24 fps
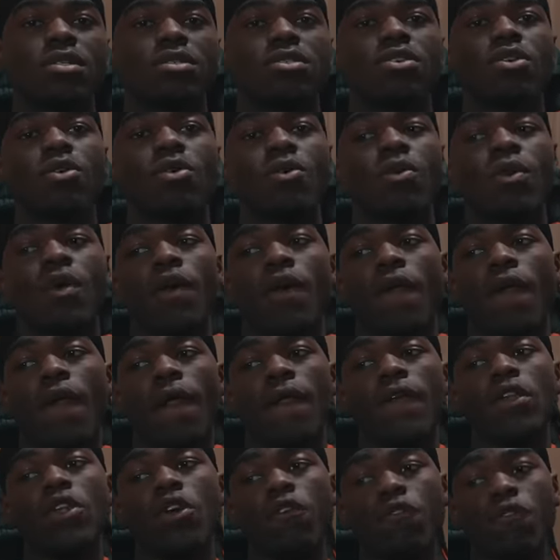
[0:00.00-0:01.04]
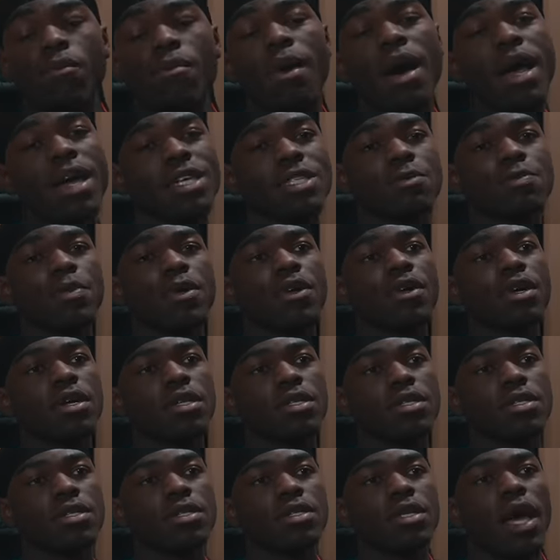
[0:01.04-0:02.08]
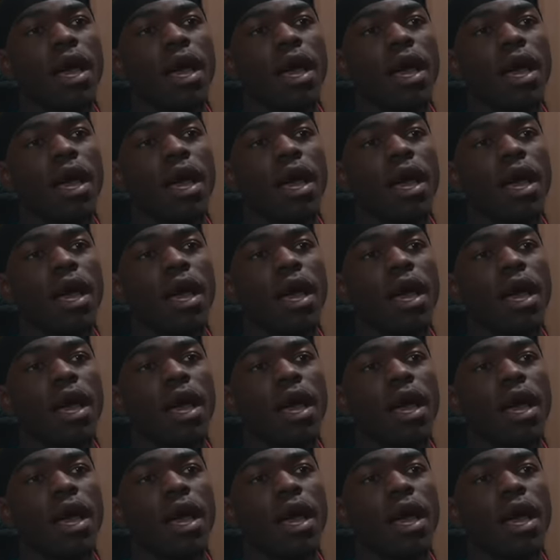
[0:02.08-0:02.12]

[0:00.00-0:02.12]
So, you know, from my experience,